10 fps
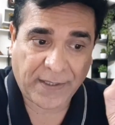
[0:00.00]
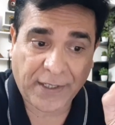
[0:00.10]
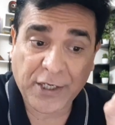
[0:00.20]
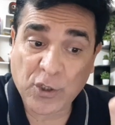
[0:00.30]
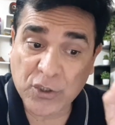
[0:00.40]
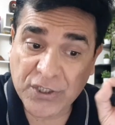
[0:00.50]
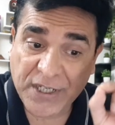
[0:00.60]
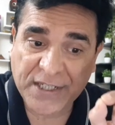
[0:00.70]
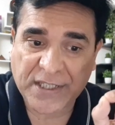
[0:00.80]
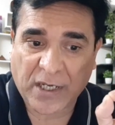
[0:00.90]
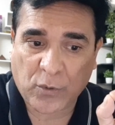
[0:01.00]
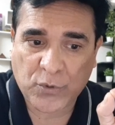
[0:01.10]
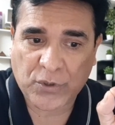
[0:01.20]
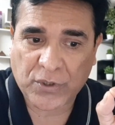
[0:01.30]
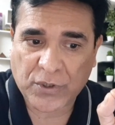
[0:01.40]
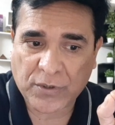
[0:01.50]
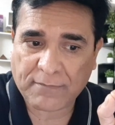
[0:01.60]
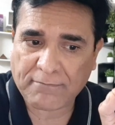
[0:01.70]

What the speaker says: in your sixth house